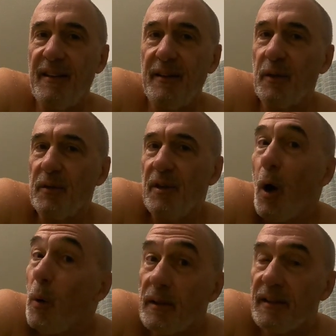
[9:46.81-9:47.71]
You'll
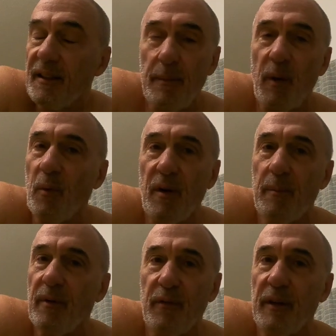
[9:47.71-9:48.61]
know it's going to be warm
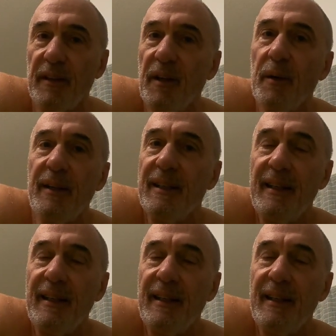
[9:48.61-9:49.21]
before you know it,